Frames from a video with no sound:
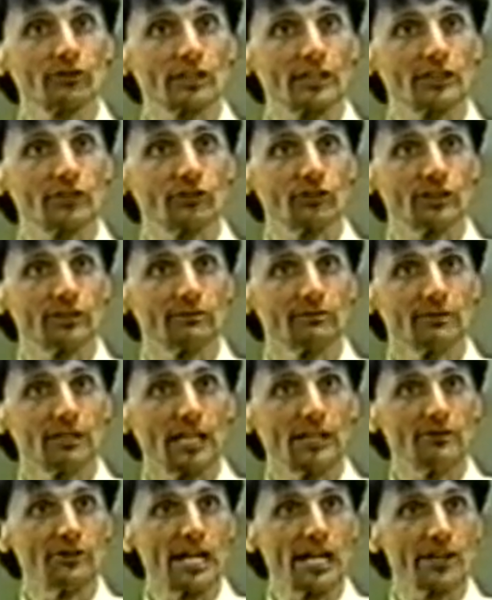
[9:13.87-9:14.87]
citizen,
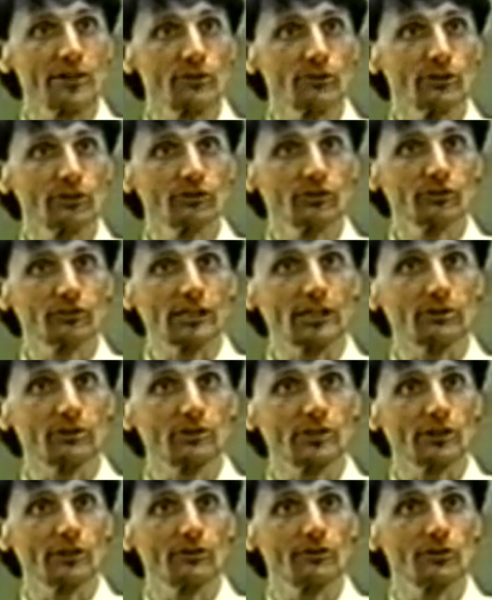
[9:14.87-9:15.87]
and neither is the
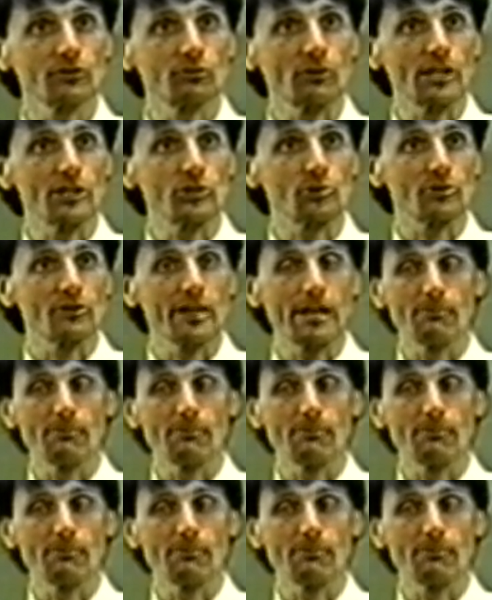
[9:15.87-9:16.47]
Secretary of the Treasury.